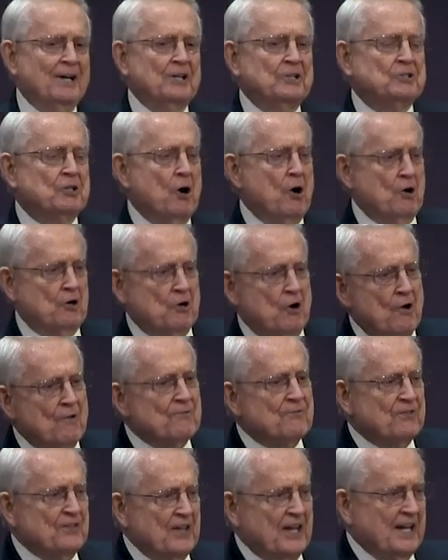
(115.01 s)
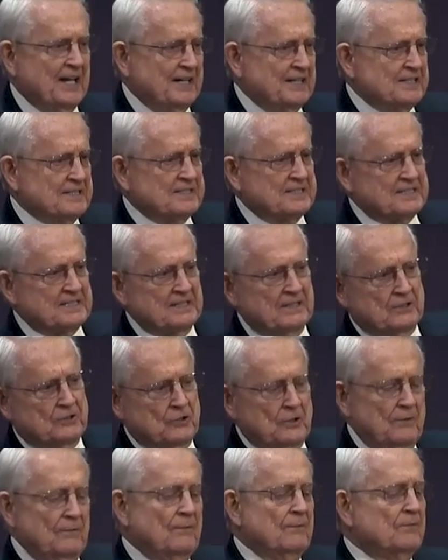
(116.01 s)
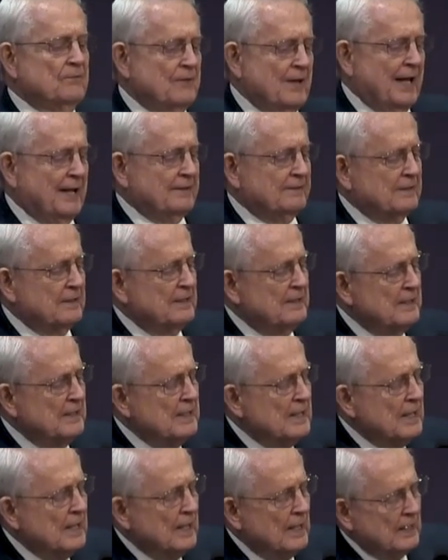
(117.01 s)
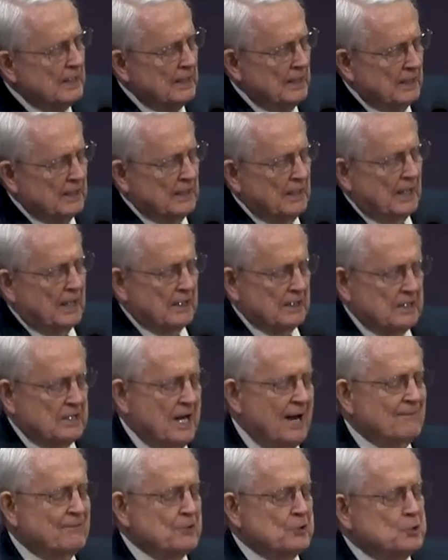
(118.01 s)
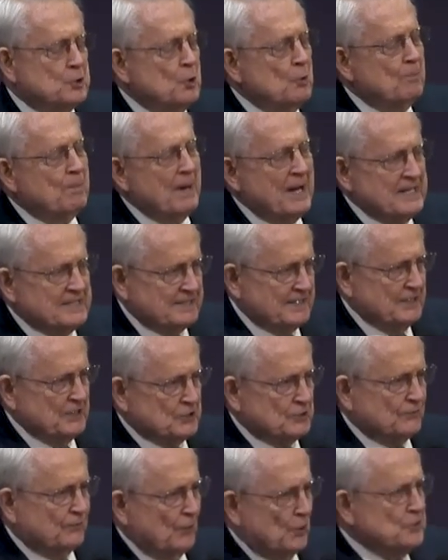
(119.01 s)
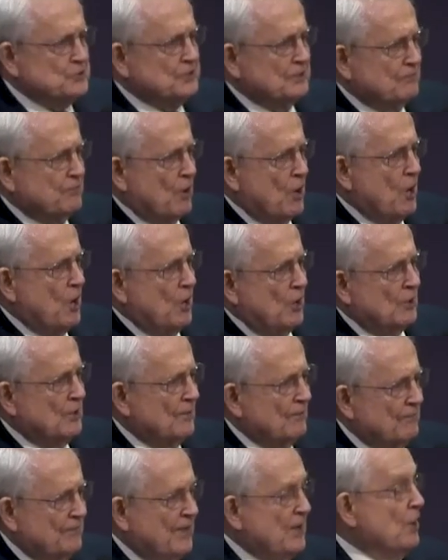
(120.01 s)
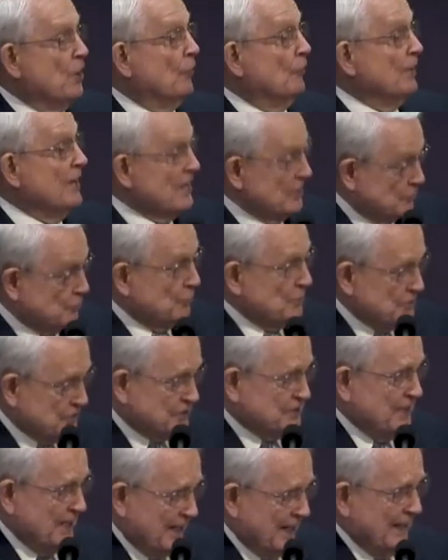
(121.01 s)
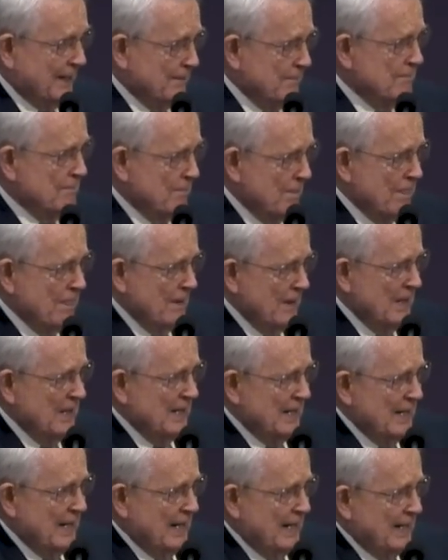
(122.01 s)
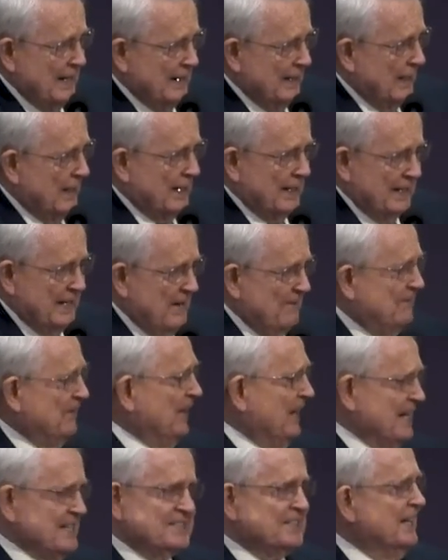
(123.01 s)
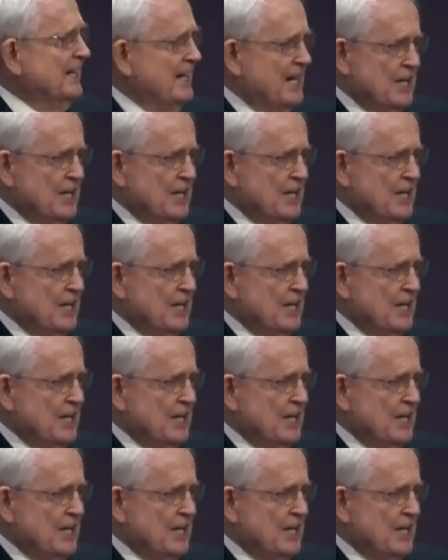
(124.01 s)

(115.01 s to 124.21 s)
to talk on things that cover 2 bases. First of all, they are interesting. If it isn't